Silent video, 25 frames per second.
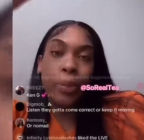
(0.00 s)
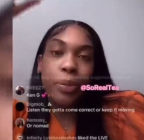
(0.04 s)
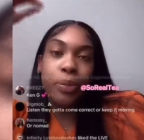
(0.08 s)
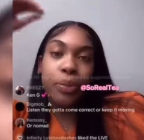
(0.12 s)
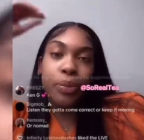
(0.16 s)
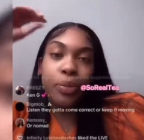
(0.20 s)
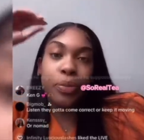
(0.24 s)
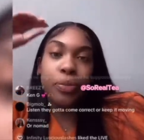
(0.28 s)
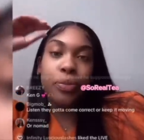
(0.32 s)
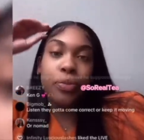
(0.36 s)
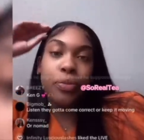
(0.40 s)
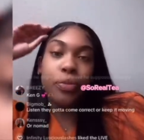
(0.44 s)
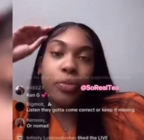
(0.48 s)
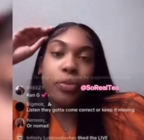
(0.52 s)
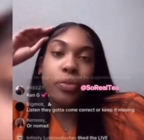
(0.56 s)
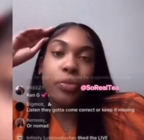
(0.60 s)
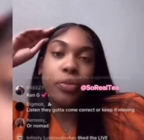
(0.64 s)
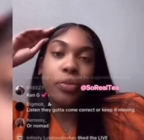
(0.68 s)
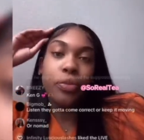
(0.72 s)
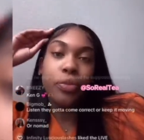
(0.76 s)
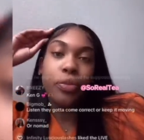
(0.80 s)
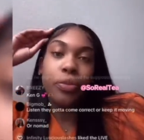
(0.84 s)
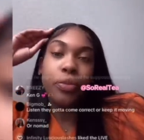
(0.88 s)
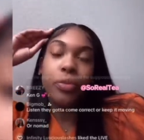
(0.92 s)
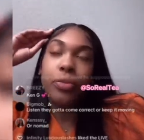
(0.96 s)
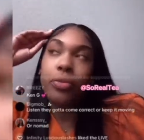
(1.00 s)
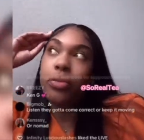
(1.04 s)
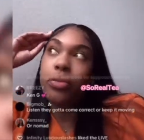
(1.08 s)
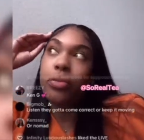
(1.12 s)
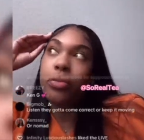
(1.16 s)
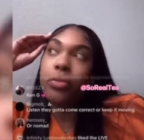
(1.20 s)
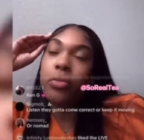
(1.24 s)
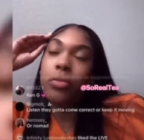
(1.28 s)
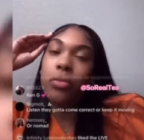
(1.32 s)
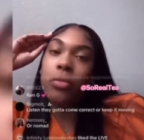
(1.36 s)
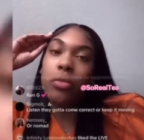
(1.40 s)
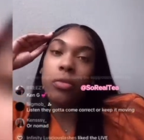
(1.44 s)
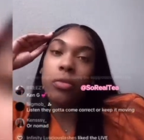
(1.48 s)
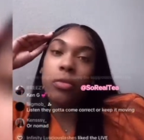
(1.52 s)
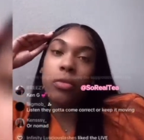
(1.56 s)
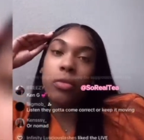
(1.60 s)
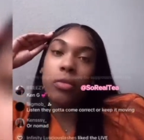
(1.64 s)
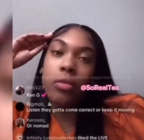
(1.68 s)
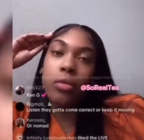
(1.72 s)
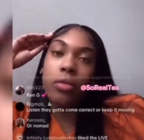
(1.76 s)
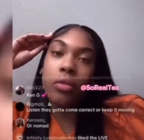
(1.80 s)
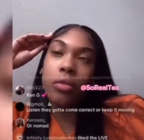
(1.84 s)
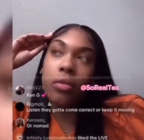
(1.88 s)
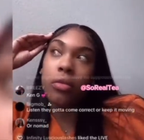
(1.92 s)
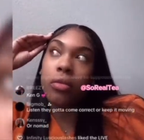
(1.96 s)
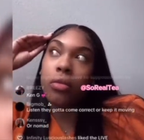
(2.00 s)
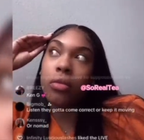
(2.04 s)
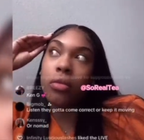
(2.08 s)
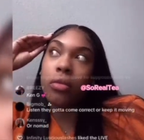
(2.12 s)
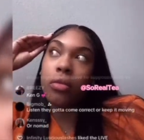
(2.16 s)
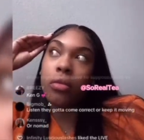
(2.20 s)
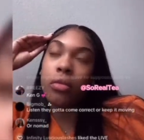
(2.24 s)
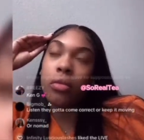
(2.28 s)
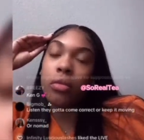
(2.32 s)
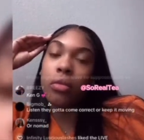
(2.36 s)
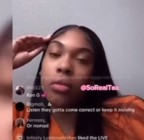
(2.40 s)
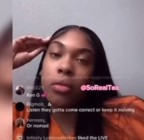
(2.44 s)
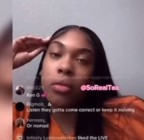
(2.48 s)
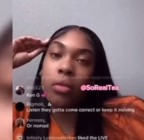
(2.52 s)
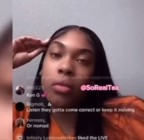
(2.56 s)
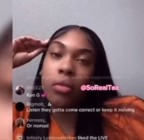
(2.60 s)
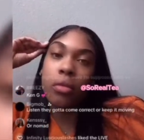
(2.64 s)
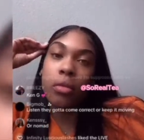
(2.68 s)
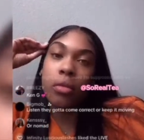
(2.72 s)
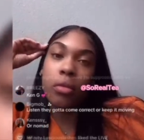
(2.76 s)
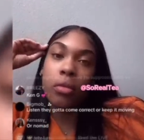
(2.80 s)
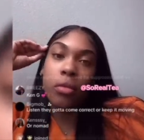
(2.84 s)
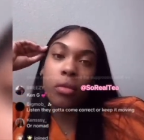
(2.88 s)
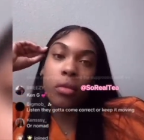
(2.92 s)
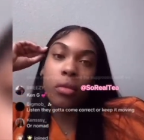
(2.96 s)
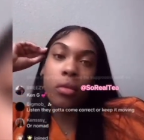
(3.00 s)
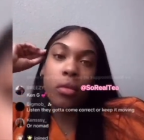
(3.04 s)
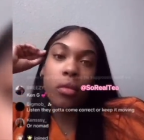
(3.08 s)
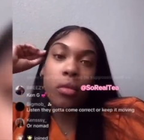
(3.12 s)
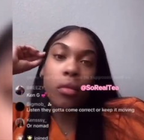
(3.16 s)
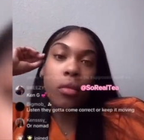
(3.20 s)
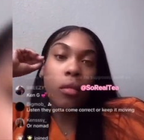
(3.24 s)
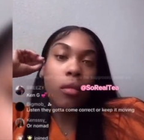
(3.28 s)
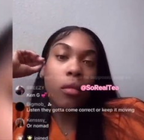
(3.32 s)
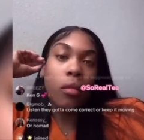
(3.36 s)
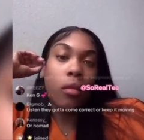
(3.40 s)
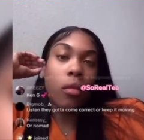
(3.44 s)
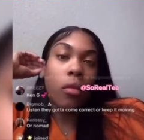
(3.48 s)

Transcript: Nothing is said.